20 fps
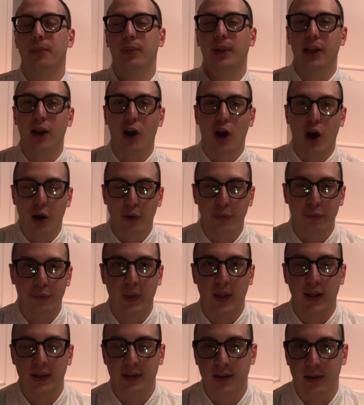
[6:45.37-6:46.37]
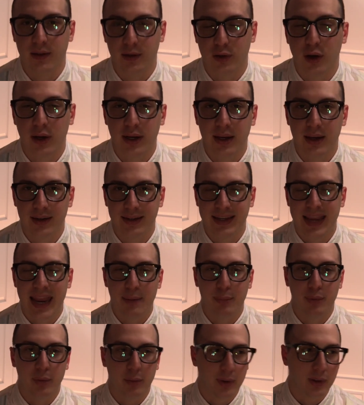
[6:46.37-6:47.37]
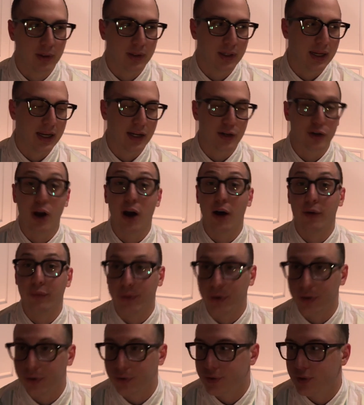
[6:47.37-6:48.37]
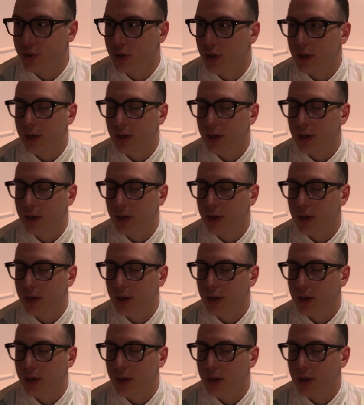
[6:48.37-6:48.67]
play off that uh, capability and confidence.